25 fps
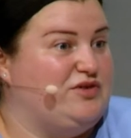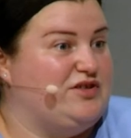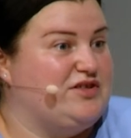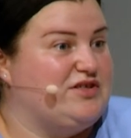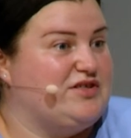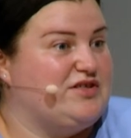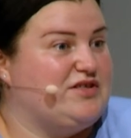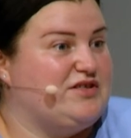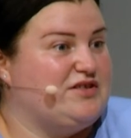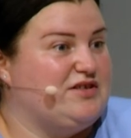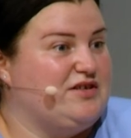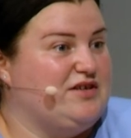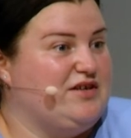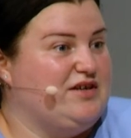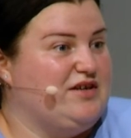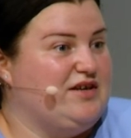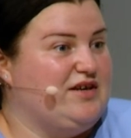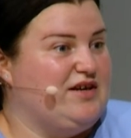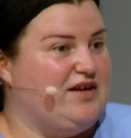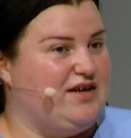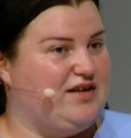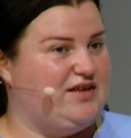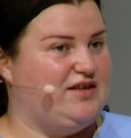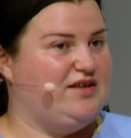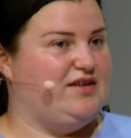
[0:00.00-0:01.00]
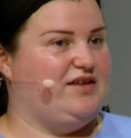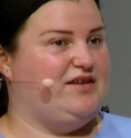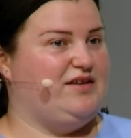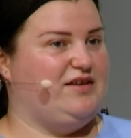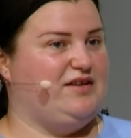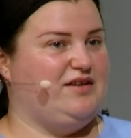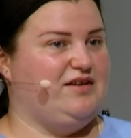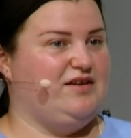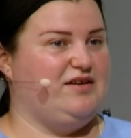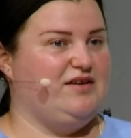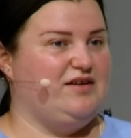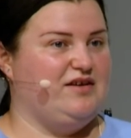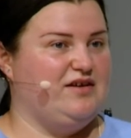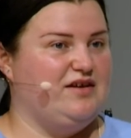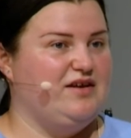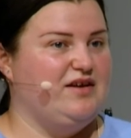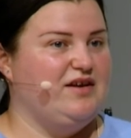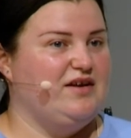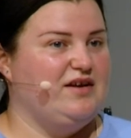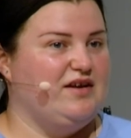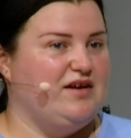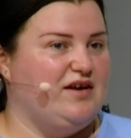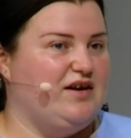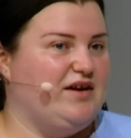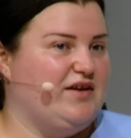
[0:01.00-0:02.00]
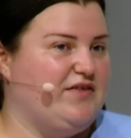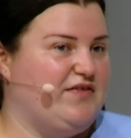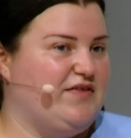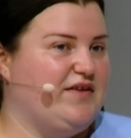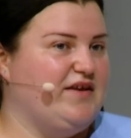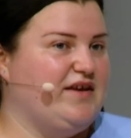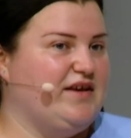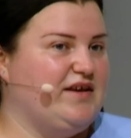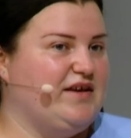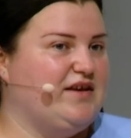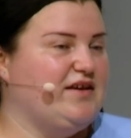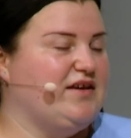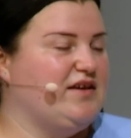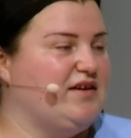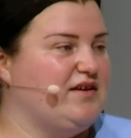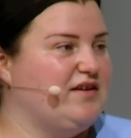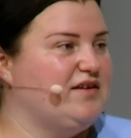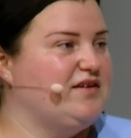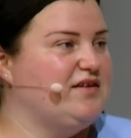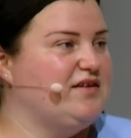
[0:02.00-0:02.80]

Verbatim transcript: do this. And uh, I think